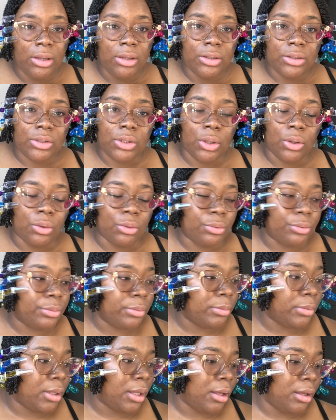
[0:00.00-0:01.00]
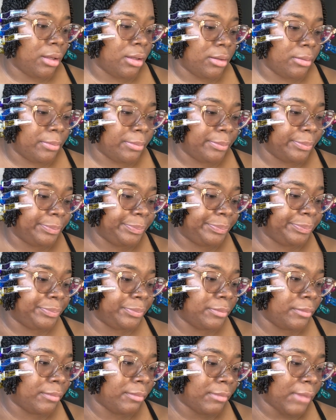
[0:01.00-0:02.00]
So
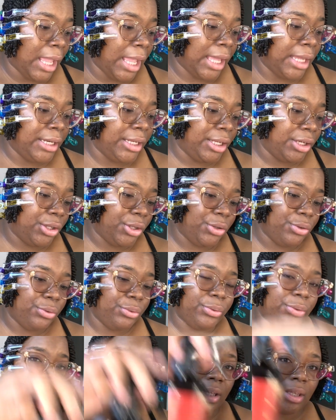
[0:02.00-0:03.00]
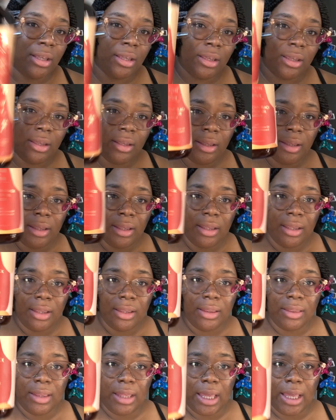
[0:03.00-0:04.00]
I did use
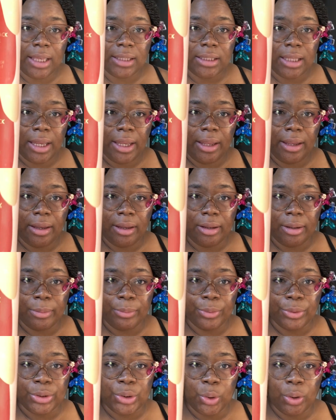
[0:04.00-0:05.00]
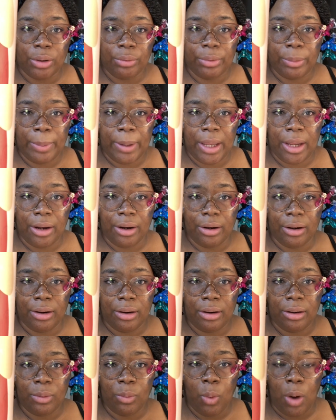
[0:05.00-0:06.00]
the As I Am Restore and
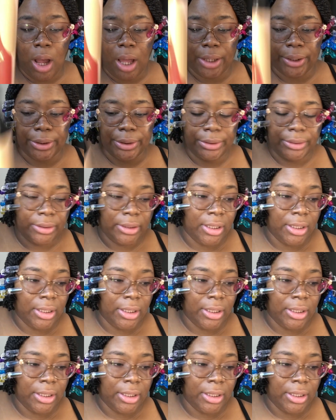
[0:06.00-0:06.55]
Repair water.